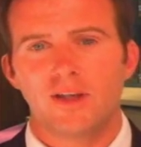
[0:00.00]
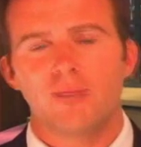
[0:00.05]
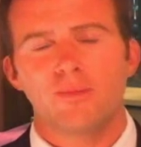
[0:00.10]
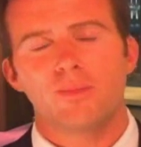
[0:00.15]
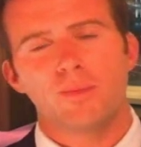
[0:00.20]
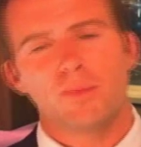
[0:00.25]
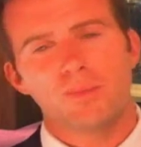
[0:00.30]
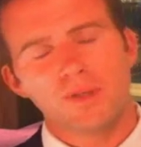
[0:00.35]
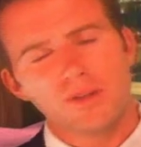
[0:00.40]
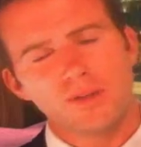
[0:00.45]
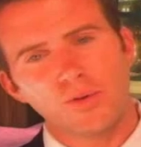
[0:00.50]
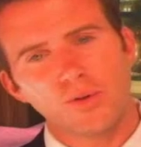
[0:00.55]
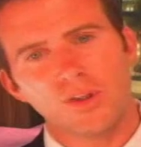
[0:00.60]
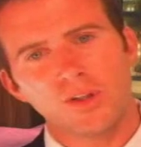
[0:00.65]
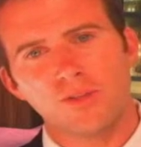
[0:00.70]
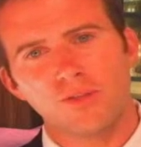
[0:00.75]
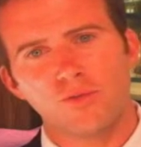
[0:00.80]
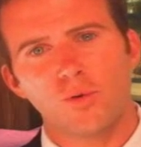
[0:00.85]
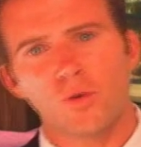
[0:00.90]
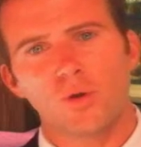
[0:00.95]
But we're in
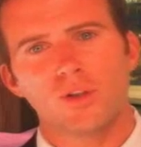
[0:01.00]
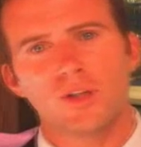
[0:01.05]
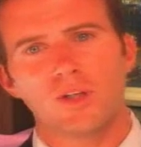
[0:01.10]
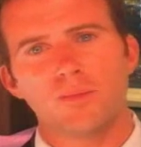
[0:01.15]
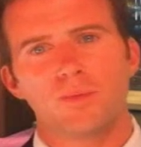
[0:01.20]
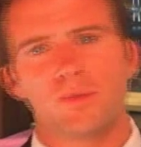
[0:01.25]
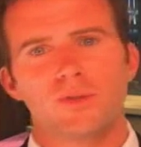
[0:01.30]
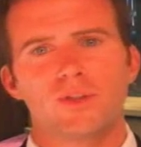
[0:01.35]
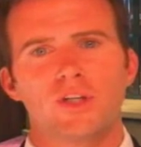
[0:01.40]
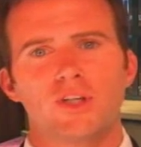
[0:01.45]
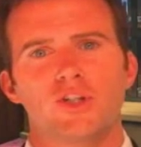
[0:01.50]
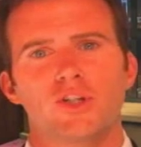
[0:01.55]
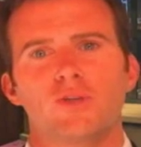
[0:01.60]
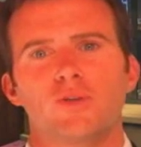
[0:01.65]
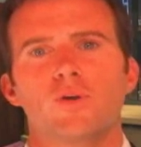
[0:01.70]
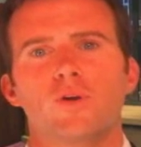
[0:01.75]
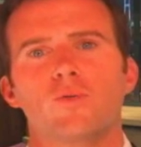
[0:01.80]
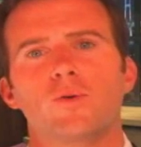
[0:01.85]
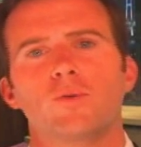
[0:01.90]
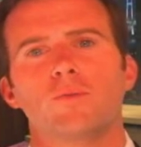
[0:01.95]
the fortunate position
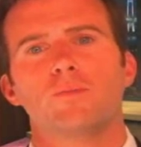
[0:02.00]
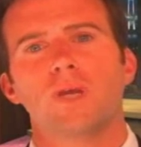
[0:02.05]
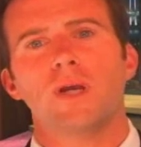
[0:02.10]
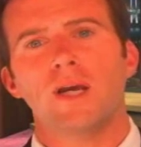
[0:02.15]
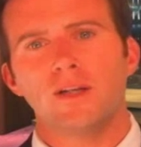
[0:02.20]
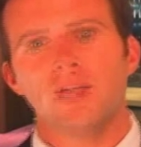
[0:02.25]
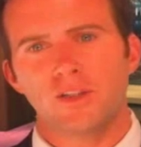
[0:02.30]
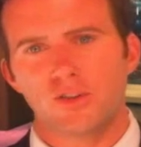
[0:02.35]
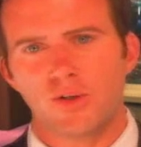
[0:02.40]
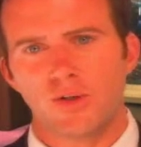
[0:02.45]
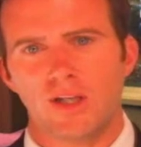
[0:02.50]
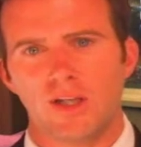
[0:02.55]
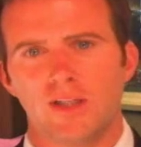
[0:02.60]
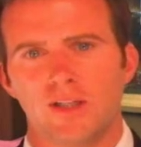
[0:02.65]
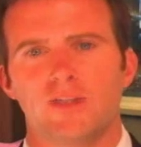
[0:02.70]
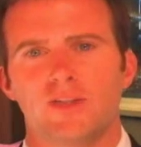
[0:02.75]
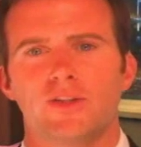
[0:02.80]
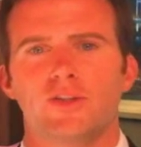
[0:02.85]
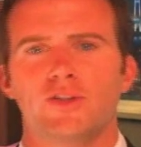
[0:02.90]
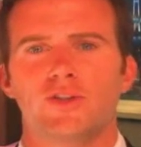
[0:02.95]
where we're penetrating
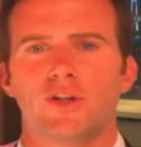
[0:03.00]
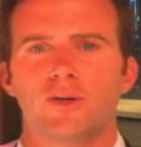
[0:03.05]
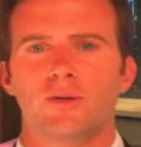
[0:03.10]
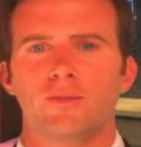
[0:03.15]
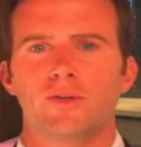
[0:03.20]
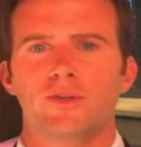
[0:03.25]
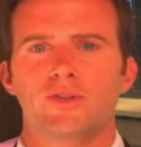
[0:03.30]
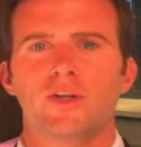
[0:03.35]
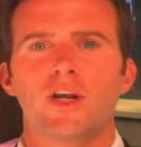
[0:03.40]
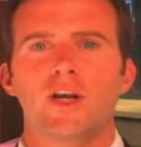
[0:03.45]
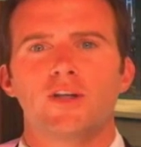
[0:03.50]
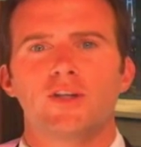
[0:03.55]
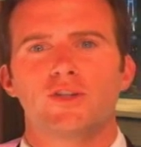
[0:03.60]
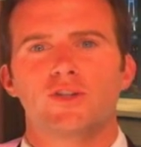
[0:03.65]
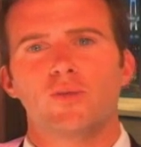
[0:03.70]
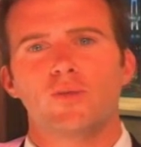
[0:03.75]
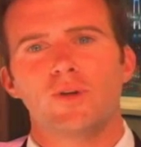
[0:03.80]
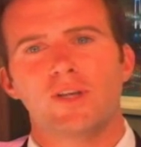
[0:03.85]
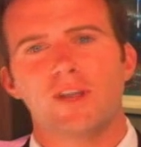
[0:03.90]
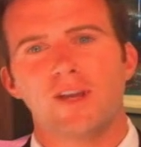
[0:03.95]
it to the dermis,
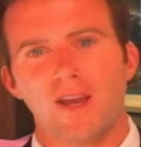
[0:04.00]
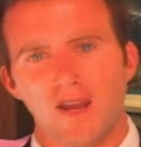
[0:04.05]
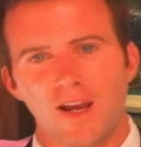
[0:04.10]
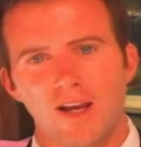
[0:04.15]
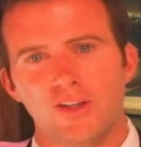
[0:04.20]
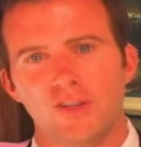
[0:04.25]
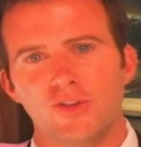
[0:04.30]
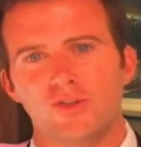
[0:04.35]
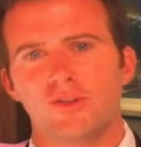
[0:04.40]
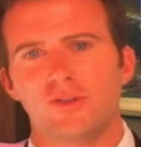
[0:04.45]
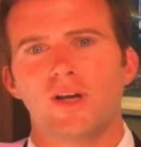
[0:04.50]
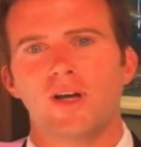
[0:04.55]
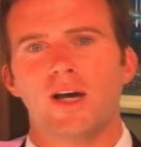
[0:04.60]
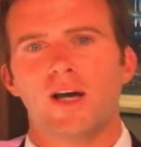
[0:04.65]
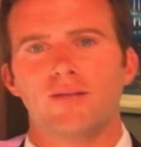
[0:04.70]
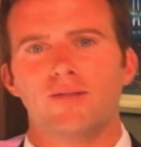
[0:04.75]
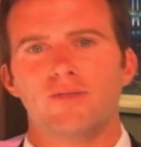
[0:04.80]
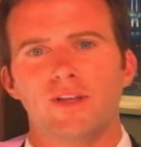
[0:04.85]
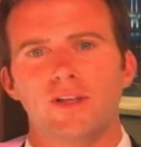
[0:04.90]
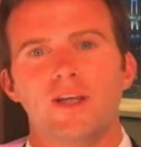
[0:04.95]
so we can use a
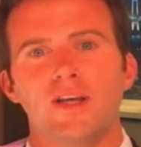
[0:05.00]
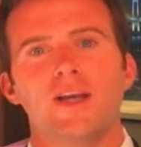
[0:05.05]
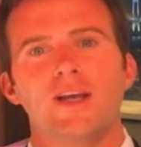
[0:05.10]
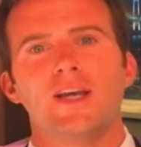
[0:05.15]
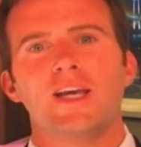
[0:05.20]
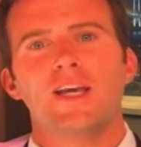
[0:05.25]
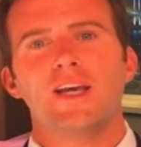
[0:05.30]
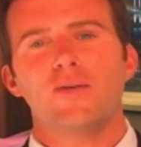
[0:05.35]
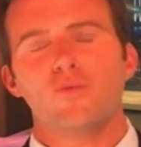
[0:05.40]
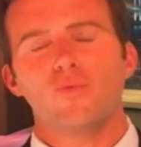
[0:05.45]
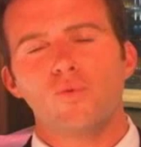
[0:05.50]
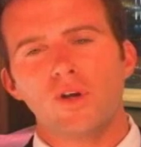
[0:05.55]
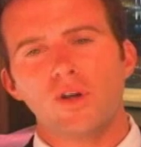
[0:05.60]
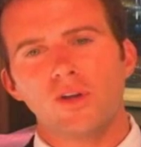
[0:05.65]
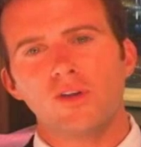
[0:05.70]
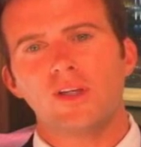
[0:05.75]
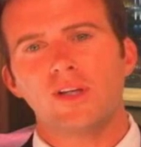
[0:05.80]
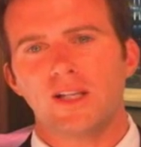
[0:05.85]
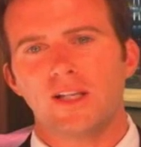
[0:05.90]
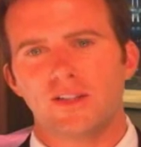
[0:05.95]
lot of it. It
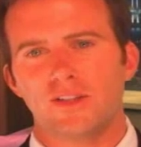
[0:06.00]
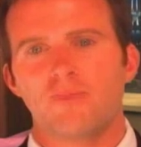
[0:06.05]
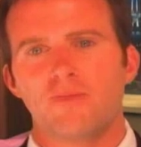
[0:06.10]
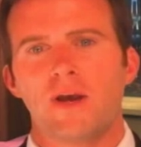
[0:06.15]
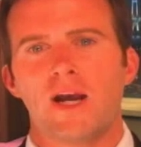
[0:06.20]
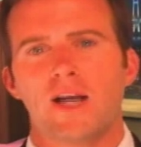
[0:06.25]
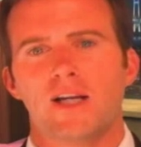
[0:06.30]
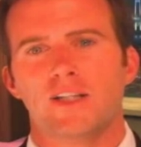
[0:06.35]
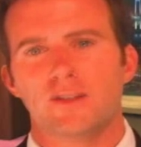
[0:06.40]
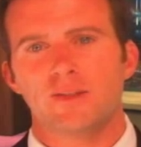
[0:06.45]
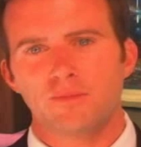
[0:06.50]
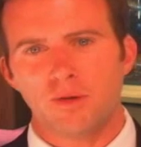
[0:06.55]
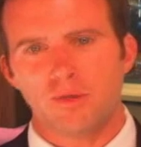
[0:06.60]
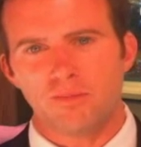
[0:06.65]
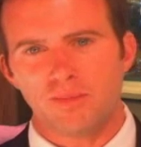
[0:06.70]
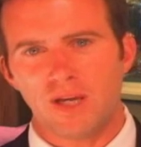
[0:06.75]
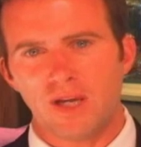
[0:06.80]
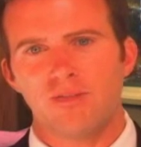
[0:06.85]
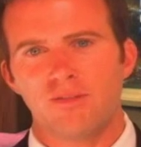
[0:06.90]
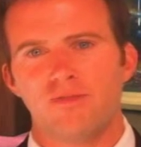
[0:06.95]
will get its maximum
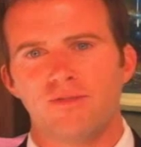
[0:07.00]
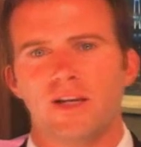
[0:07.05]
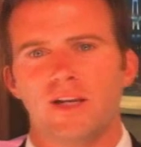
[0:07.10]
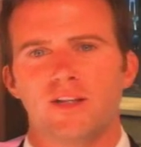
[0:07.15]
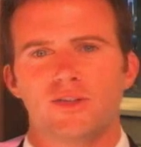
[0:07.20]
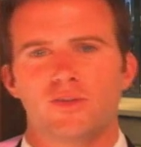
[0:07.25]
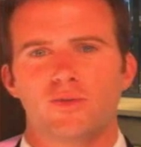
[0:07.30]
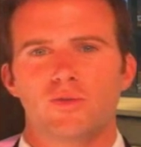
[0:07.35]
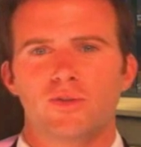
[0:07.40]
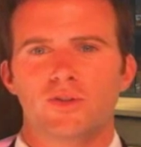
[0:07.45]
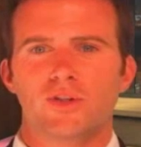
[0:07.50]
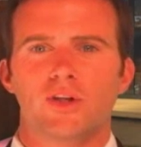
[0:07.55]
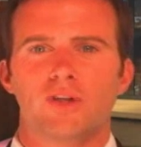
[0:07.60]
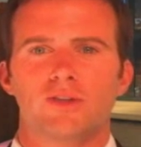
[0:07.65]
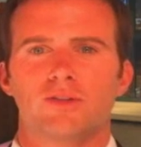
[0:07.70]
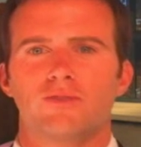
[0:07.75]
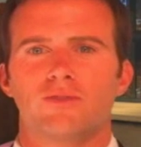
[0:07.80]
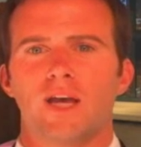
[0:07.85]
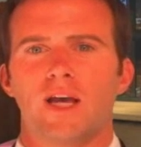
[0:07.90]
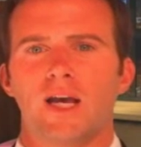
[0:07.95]
benefit as a
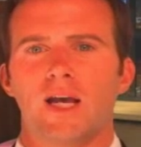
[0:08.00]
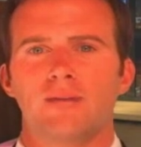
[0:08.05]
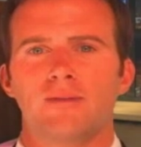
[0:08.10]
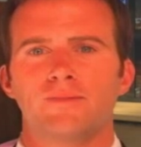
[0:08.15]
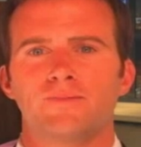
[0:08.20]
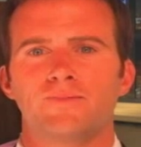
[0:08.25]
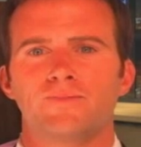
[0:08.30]
result of that.